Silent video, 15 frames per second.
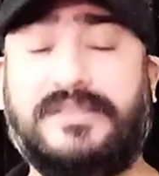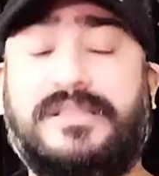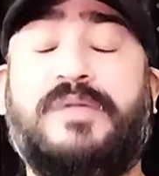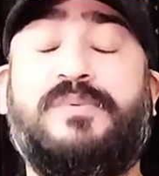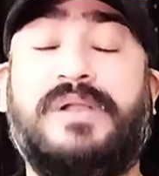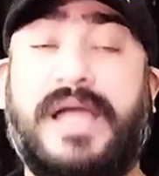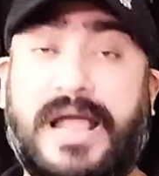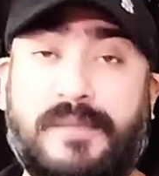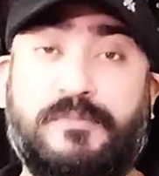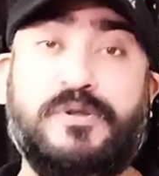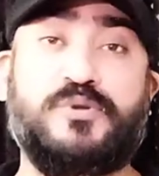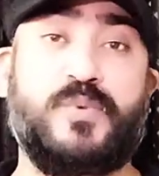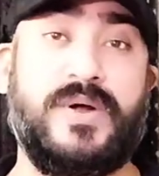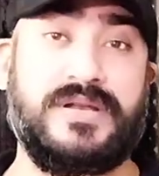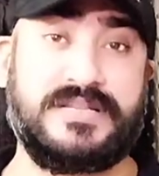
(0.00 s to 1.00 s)
that will help
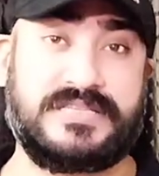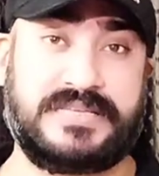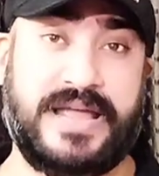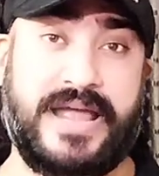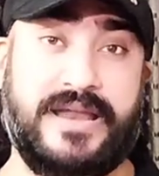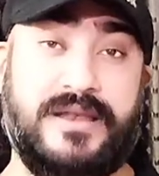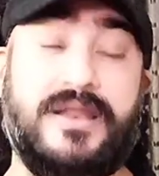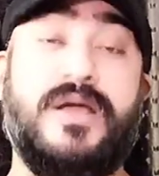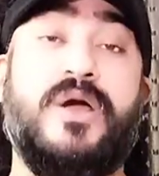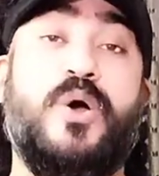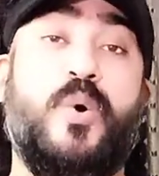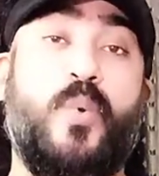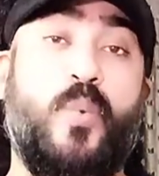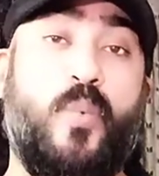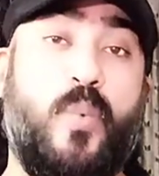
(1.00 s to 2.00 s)
you to understand
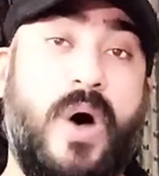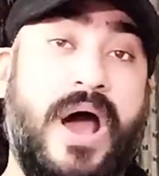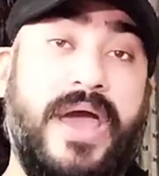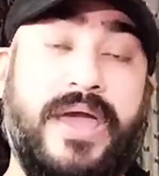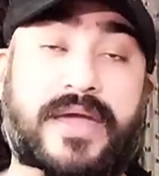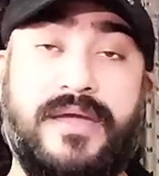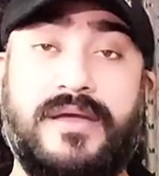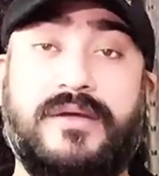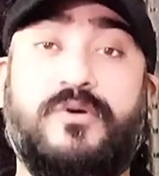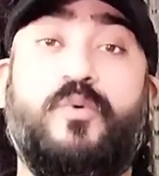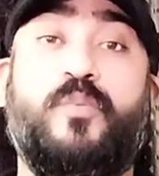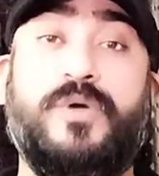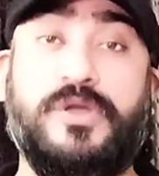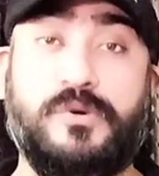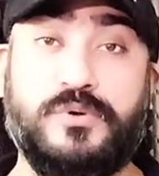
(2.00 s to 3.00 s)
why
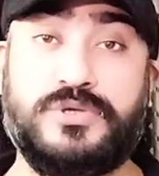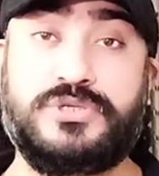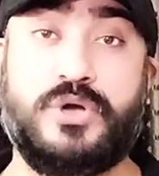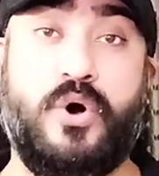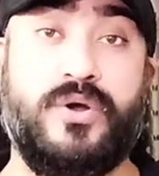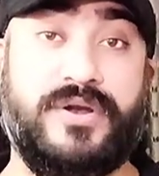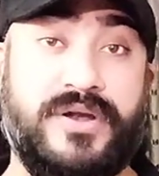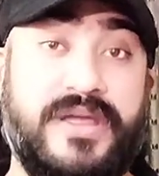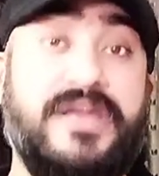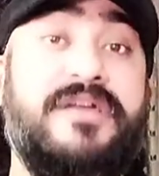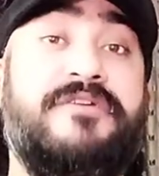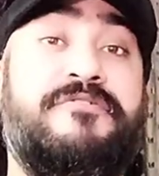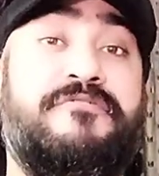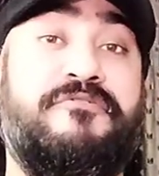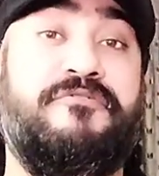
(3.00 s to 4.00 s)
we use
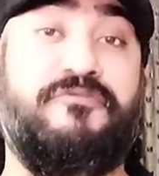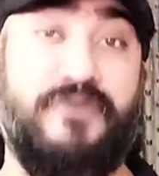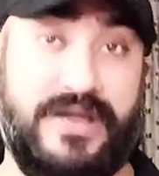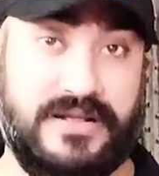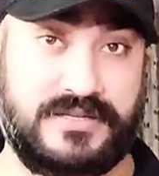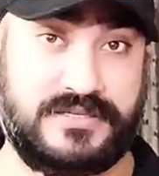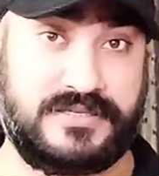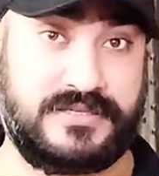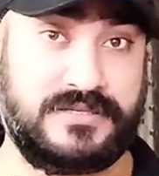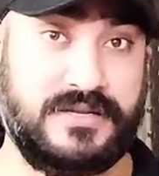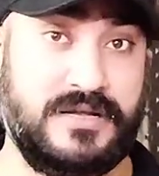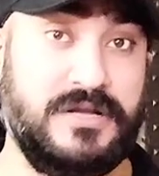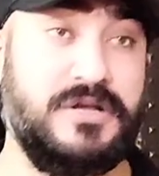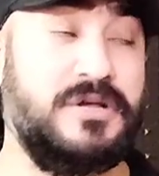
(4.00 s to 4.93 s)
Honorifics.